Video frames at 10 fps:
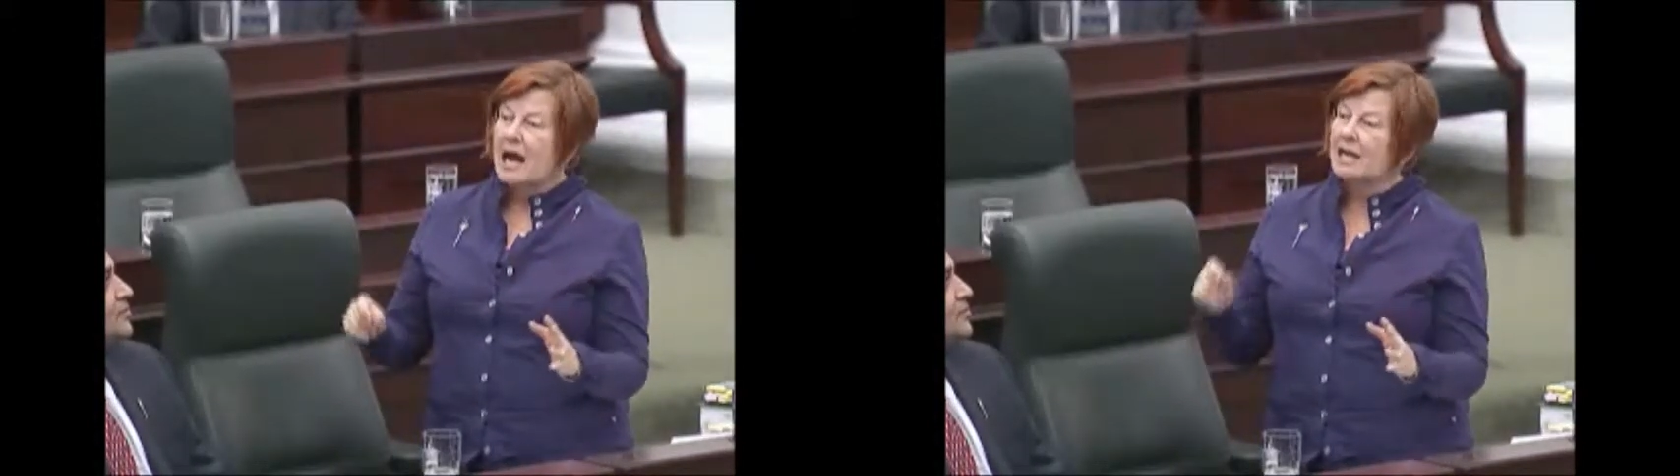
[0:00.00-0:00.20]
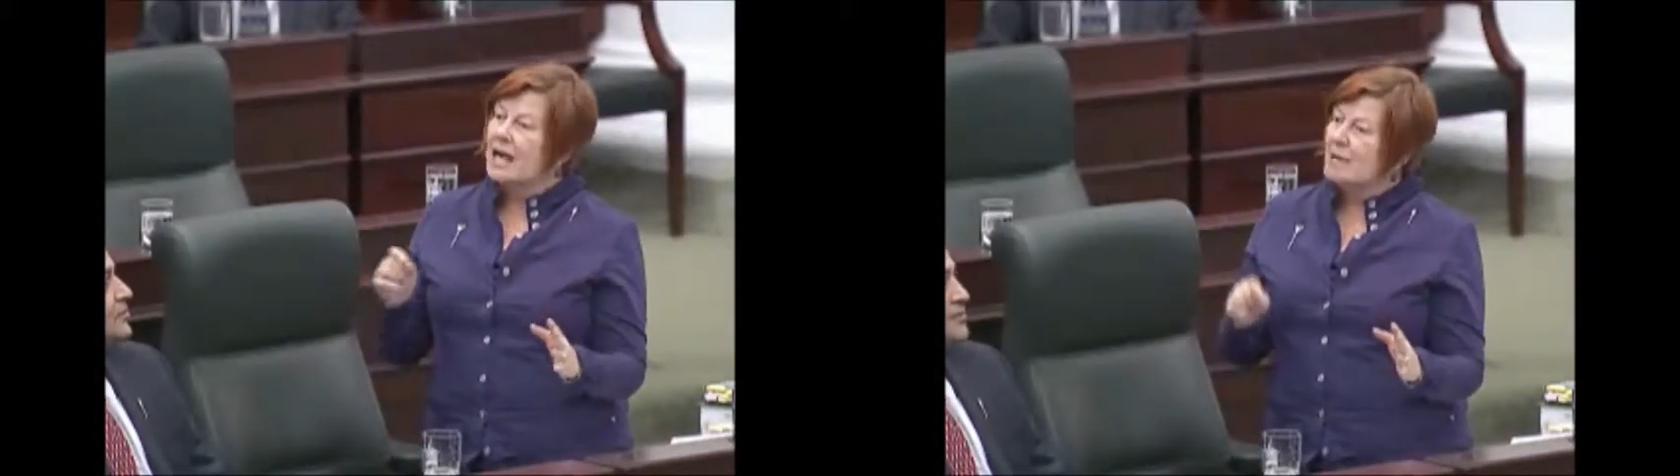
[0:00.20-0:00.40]

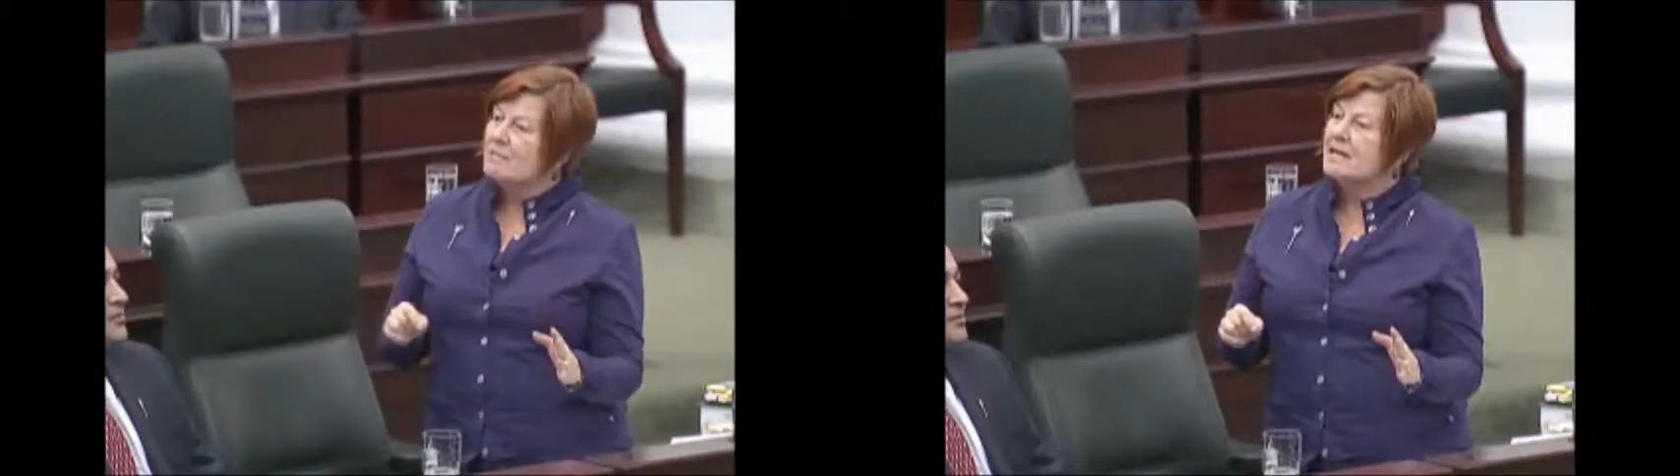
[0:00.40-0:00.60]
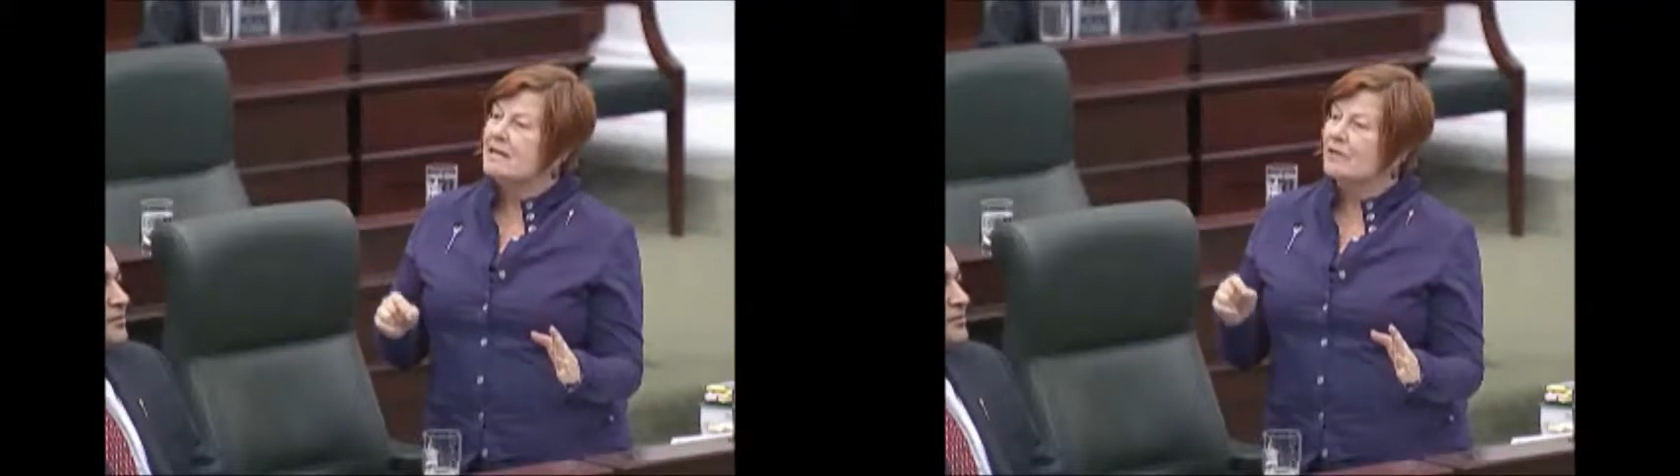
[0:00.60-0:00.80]
a
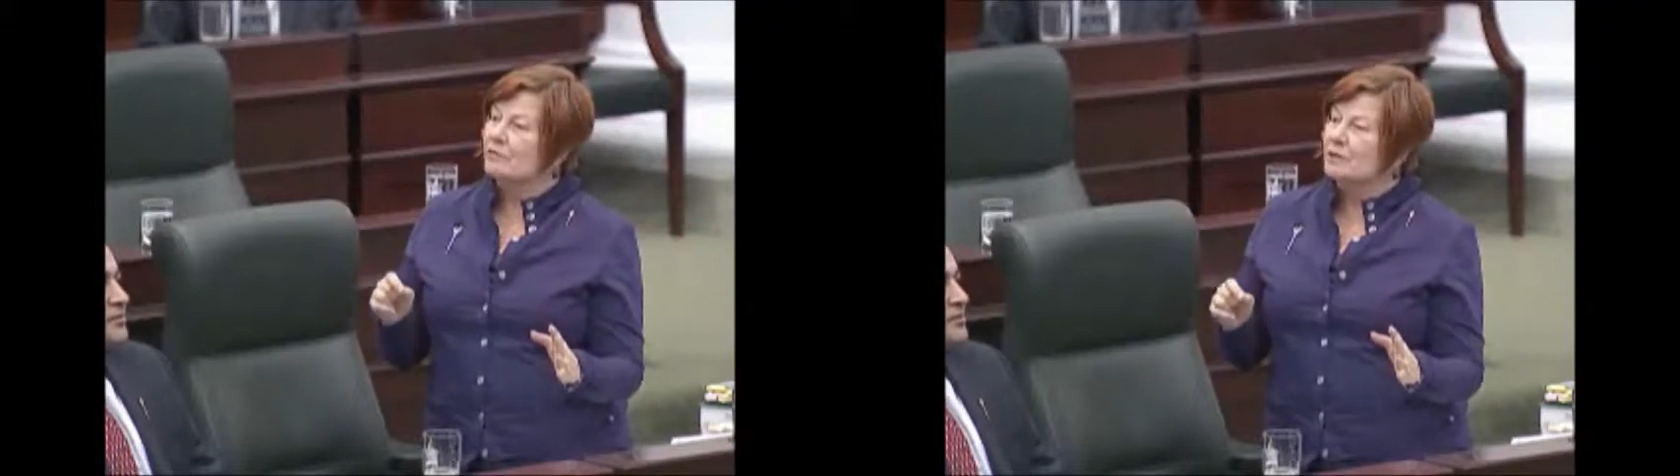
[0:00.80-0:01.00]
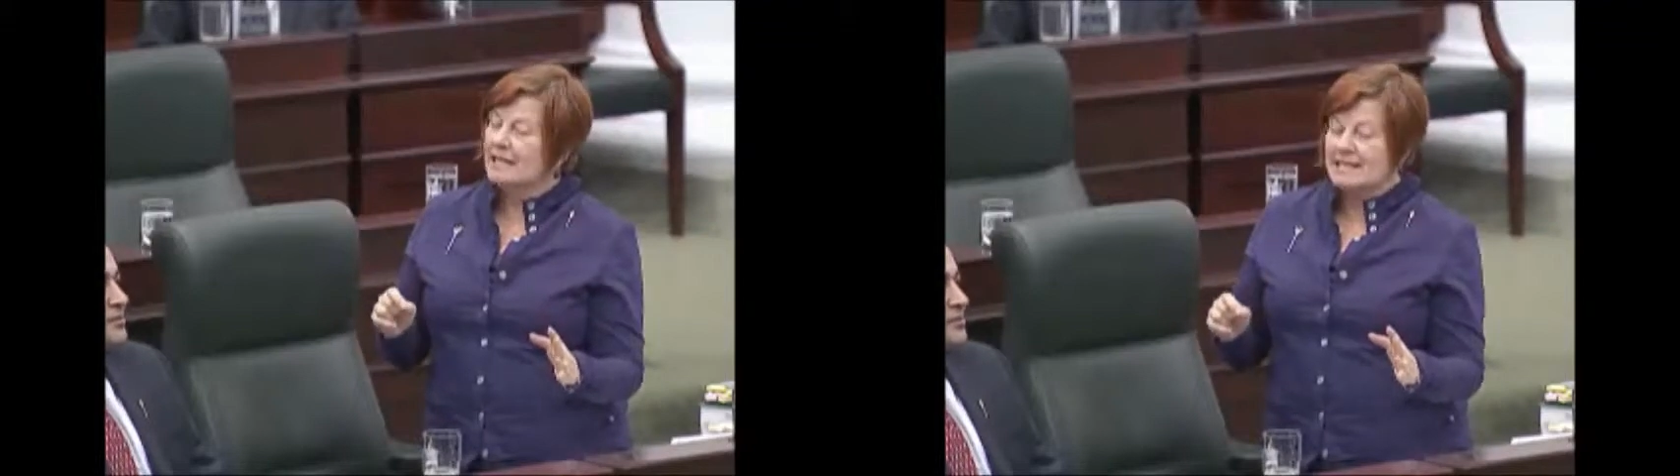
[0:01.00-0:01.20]
company
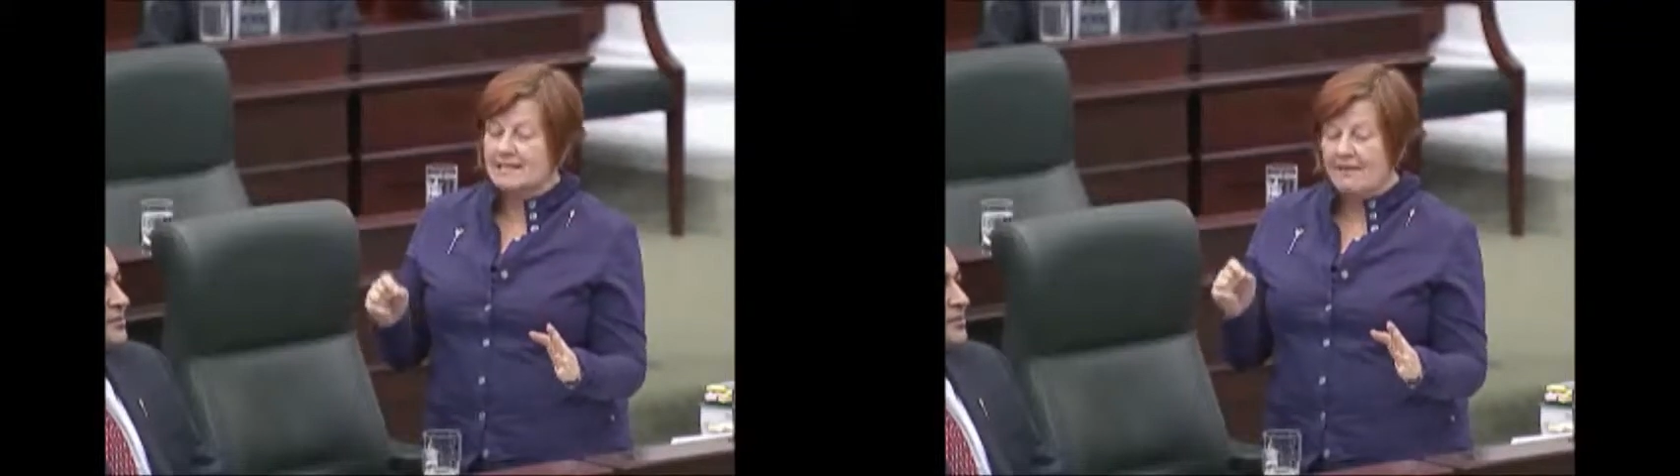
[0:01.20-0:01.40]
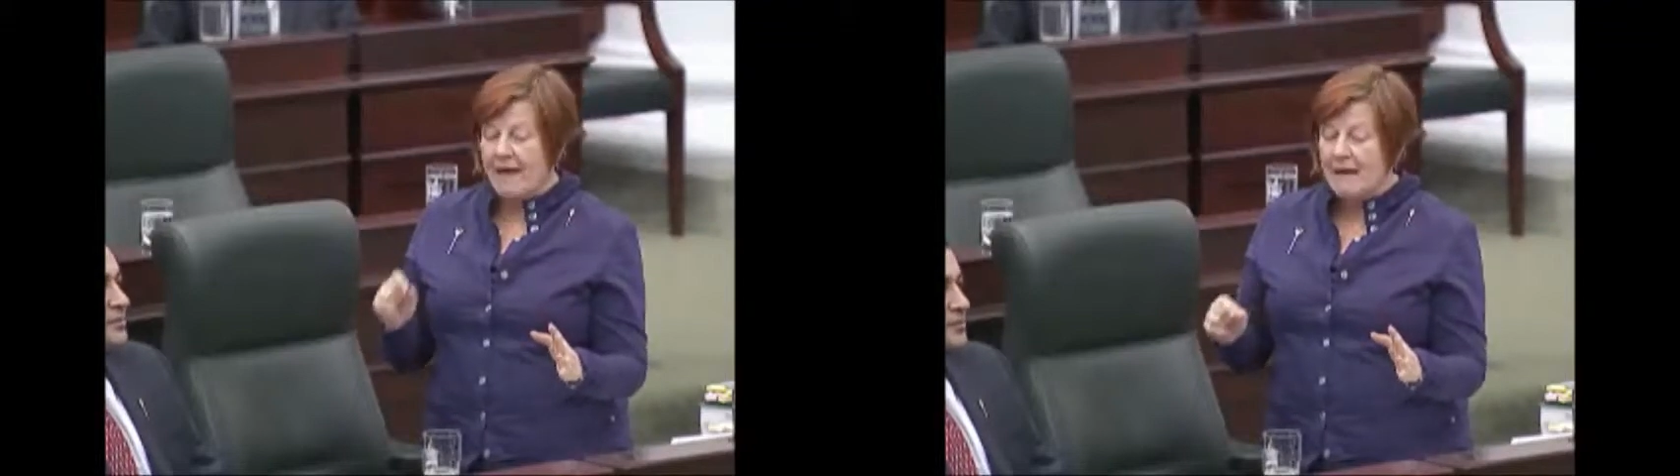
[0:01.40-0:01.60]
that
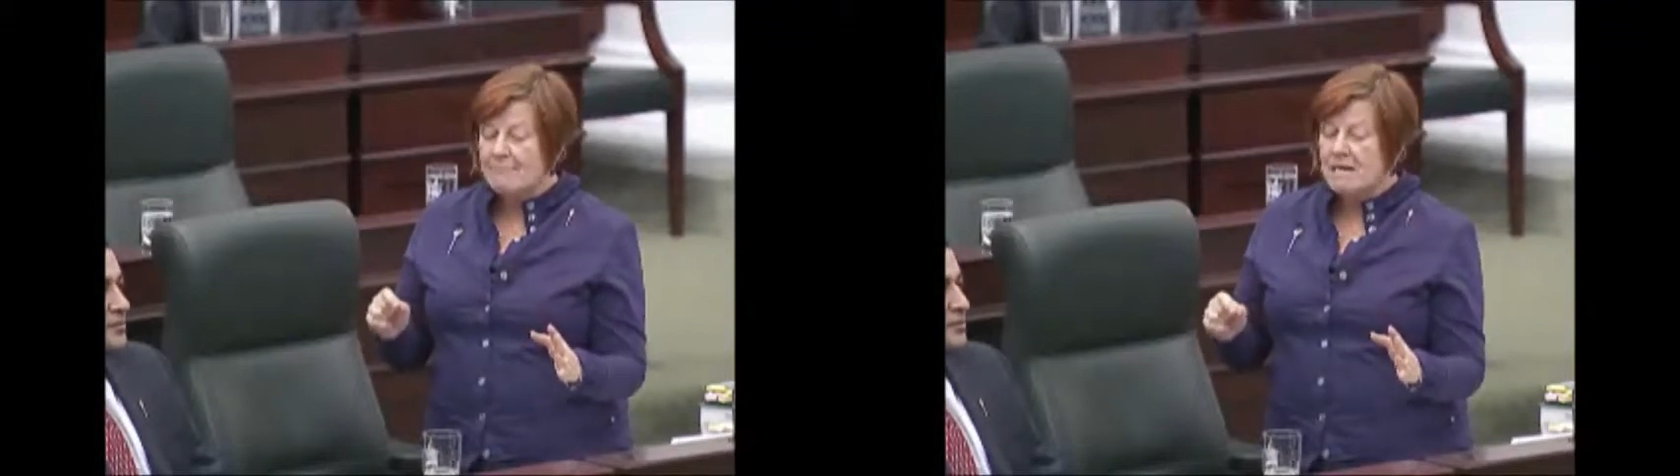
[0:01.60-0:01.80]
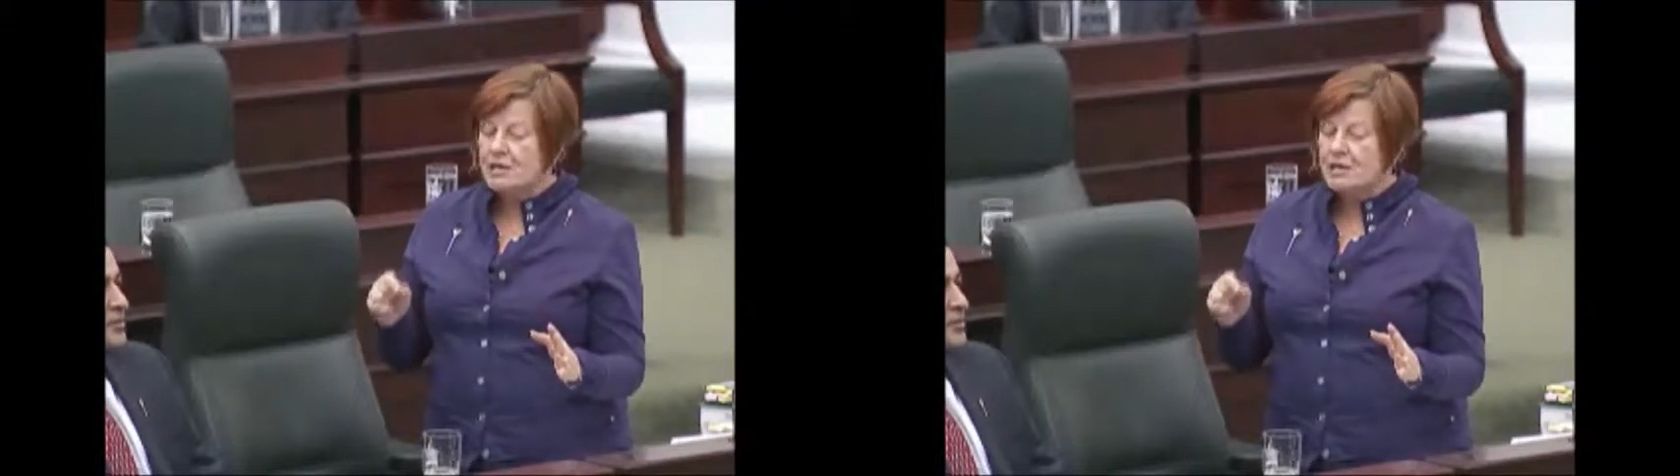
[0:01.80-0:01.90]
released that